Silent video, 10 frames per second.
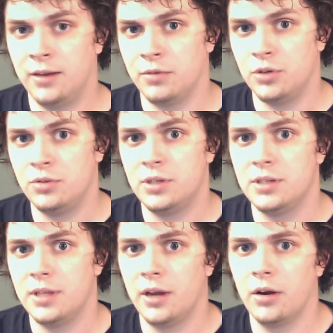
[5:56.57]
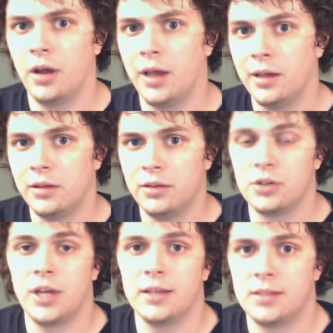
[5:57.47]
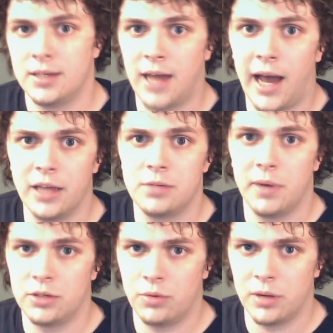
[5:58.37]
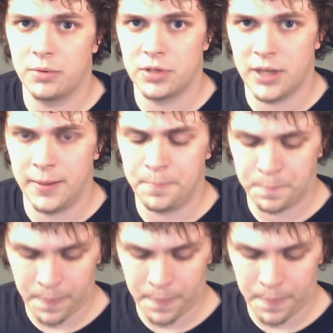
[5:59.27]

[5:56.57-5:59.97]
and it reduces their chance to dodge by 20%.